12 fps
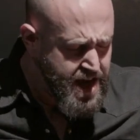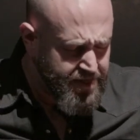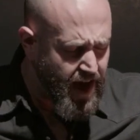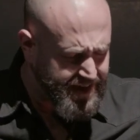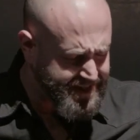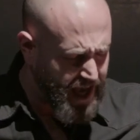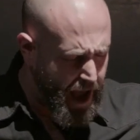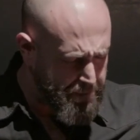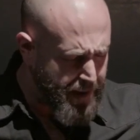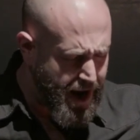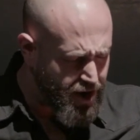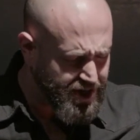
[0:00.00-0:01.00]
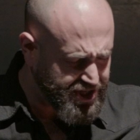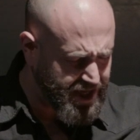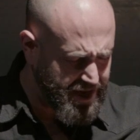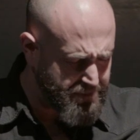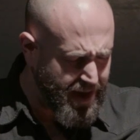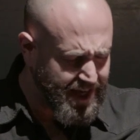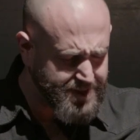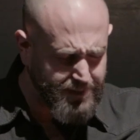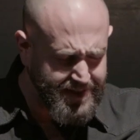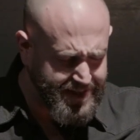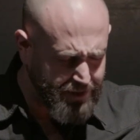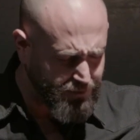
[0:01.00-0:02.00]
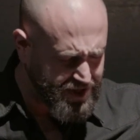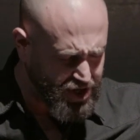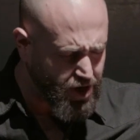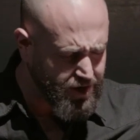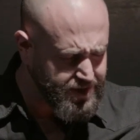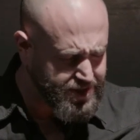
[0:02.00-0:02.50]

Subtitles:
Thus I perish in amazement and return